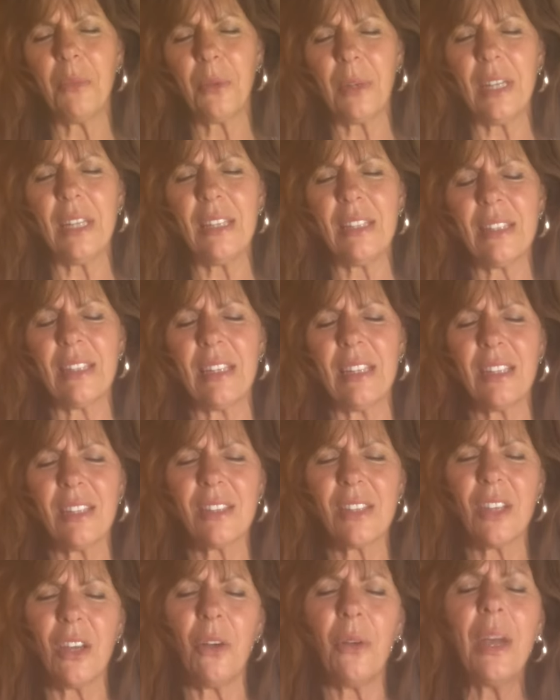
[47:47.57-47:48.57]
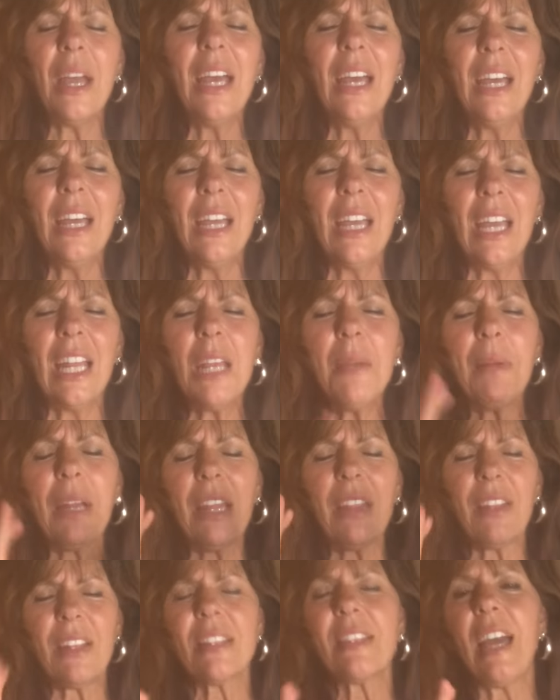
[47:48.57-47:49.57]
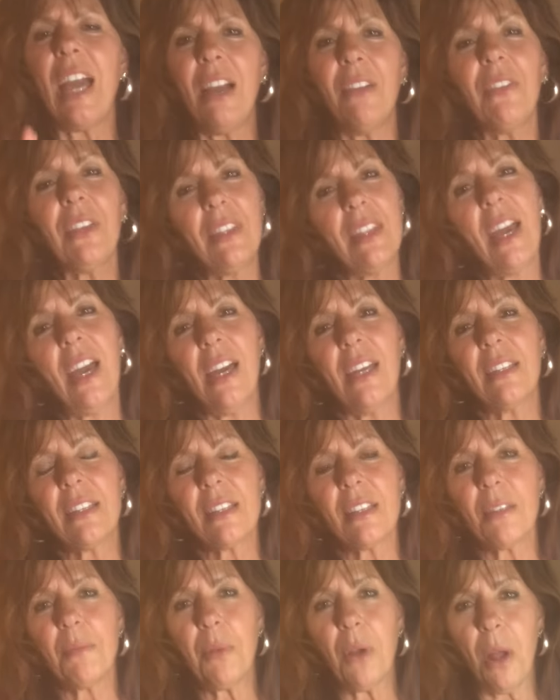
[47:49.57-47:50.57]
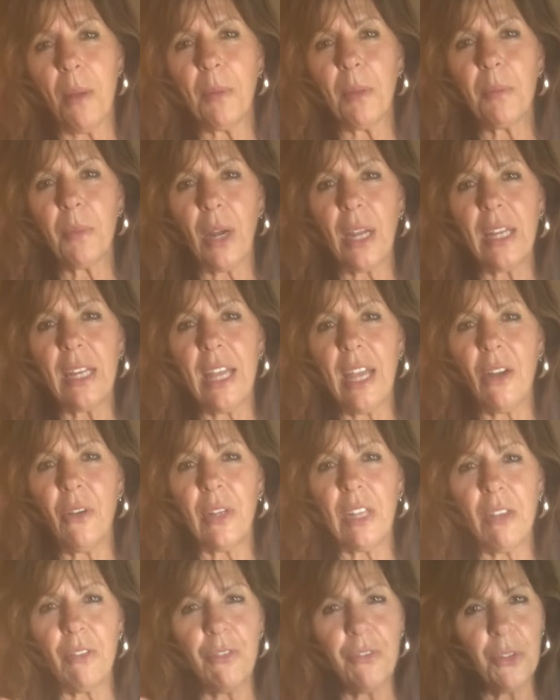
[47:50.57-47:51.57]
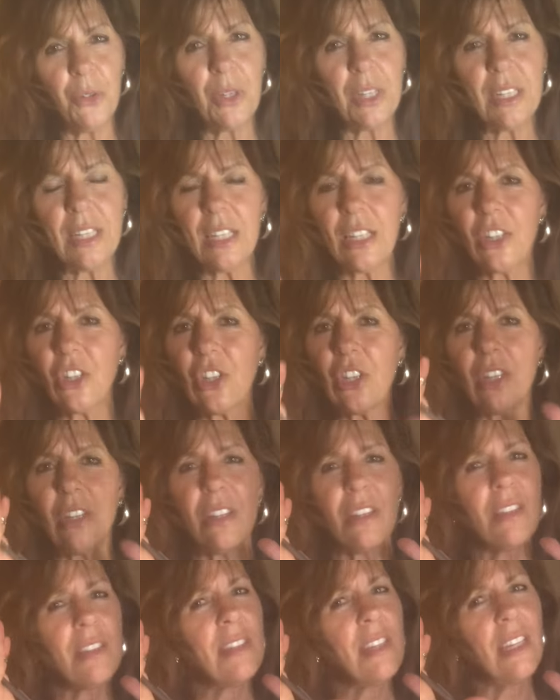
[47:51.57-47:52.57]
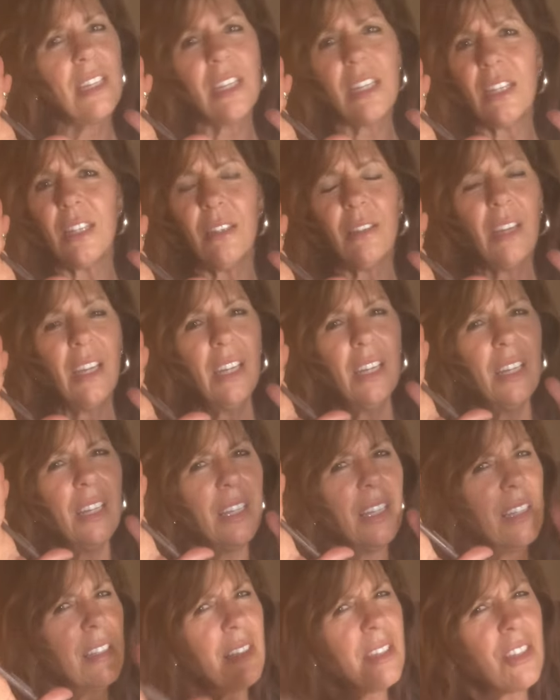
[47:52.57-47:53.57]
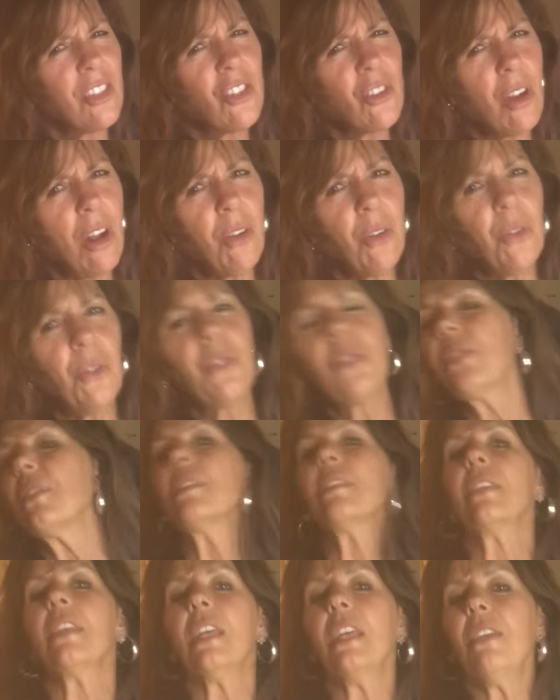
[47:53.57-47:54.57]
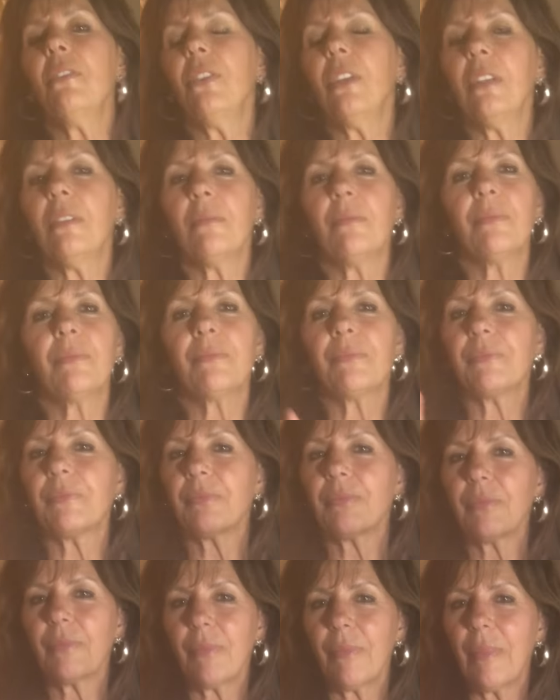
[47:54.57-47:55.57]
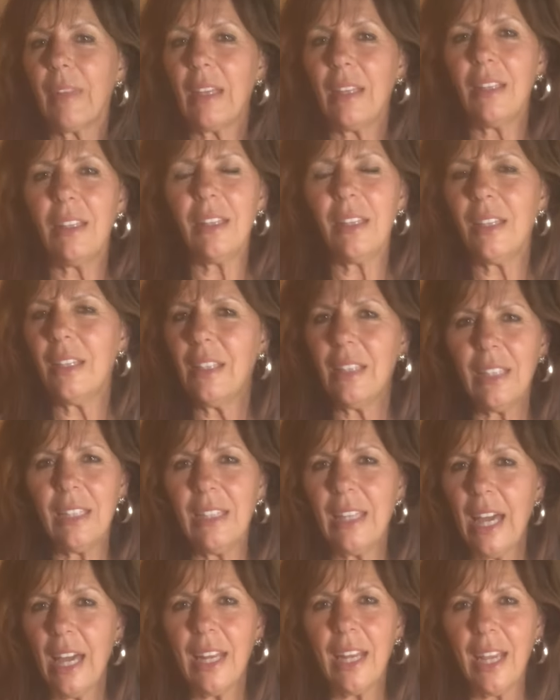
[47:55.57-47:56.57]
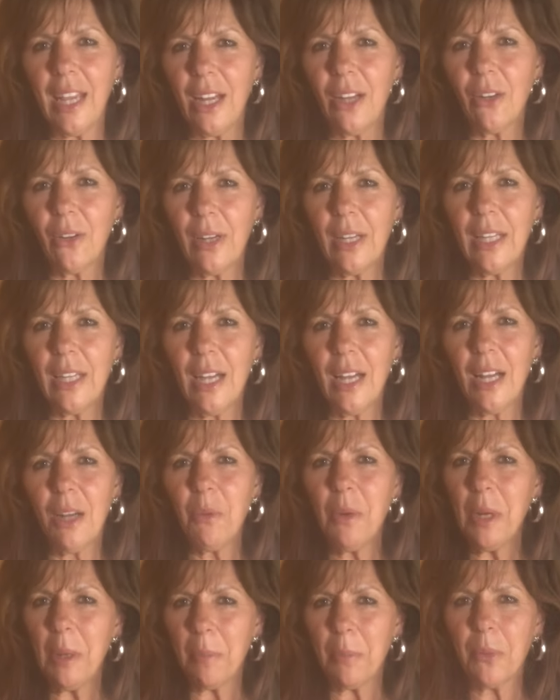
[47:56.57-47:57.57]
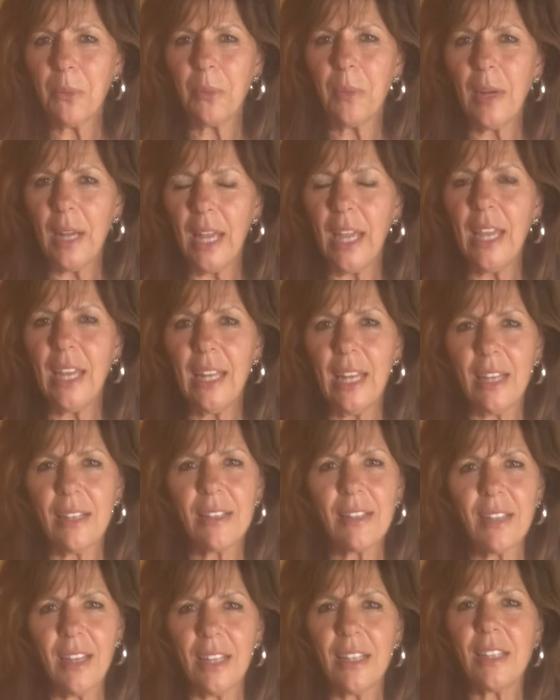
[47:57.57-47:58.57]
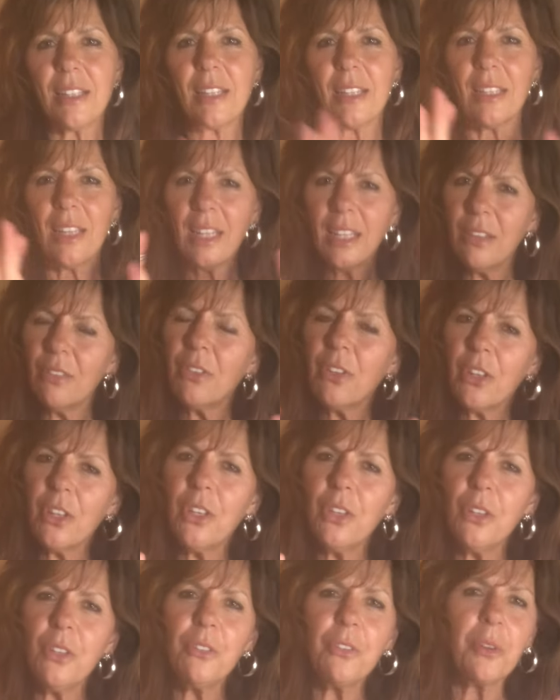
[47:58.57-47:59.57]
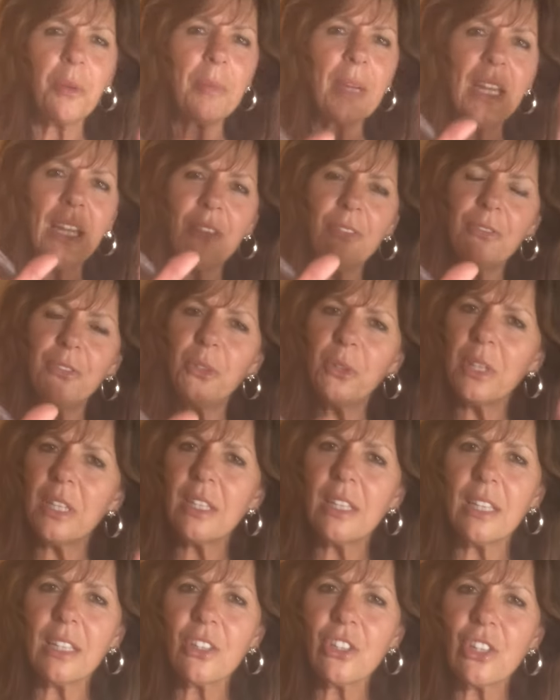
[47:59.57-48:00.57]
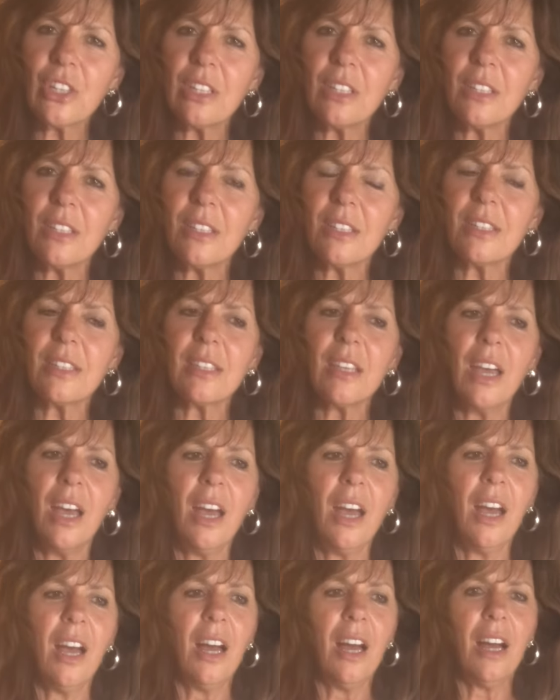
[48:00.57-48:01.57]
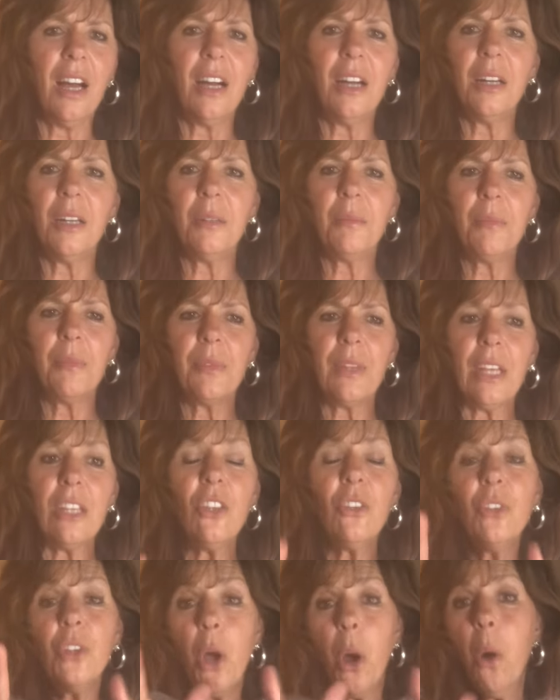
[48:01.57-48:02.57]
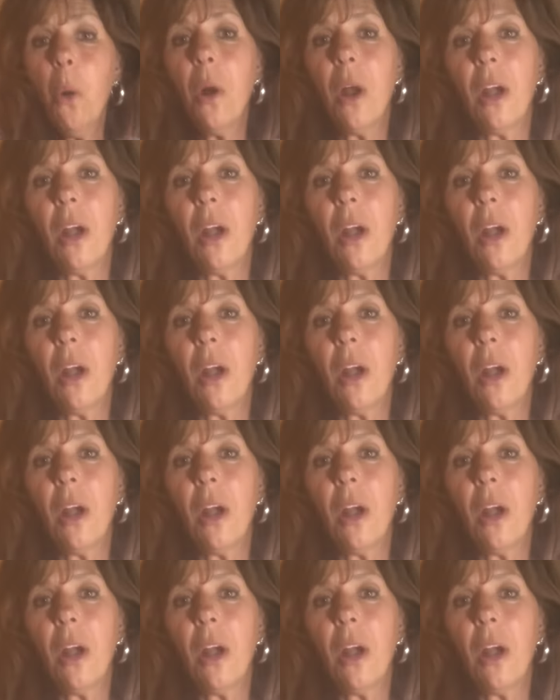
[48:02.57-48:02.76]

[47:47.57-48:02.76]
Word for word: reason. And so anybody that's having that uh, problem right now, any food addictions, any uh, struggles, even in that area. I want to pray and ask God to deliver you from any food addictions um, that you know